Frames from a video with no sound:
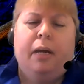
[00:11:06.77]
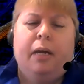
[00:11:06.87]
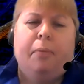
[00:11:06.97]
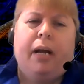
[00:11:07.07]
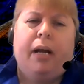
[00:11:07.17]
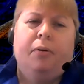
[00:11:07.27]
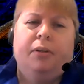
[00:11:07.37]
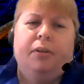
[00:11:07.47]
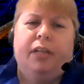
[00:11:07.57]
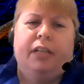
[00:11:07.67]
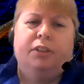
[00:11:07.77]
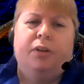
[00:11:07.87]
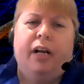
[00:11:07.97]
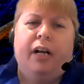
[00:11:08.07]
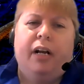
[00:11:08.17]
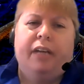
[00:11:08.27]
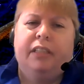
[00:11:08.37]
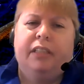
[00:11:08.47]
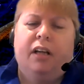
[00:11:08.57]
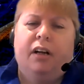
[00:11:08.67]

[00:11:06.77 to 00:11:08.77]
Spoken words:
Power that drives the